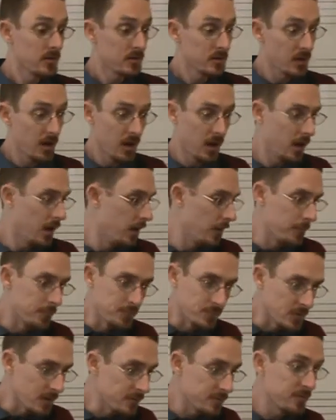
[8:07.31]

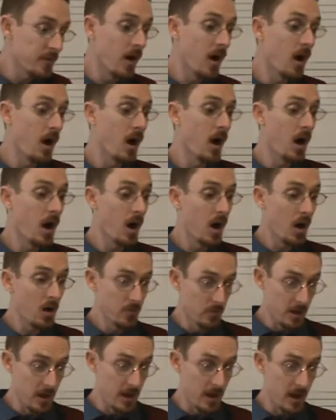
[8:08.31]
Fa,
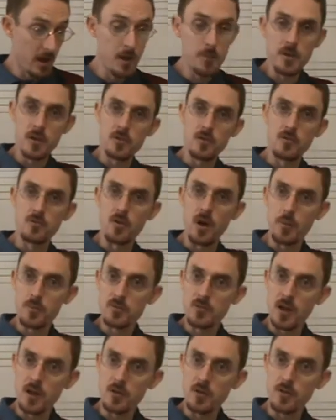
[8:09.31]
re, because it drops
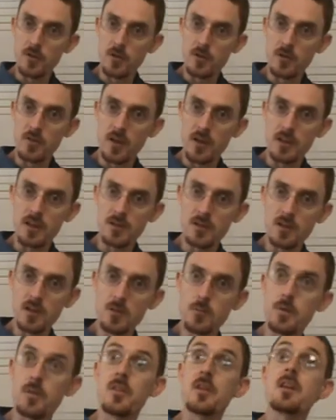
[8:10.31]
down a third like it
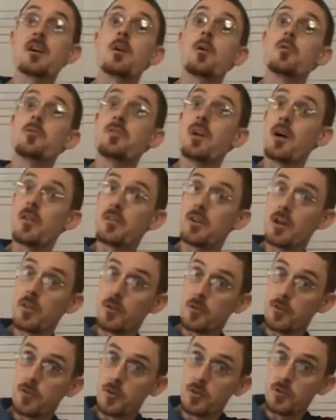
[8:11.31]
did, but then it goes down the
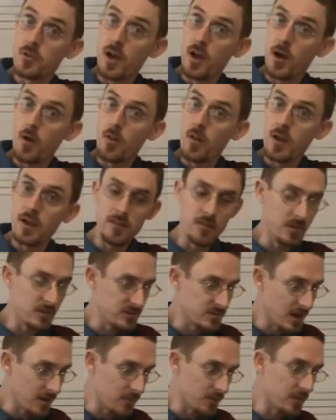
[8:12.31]
other third to outline the
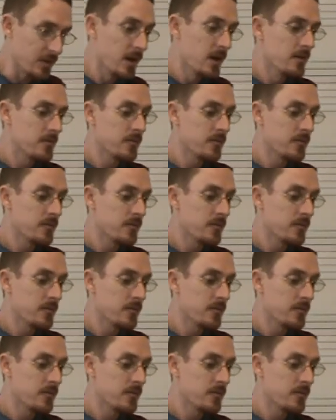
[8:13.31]
7th.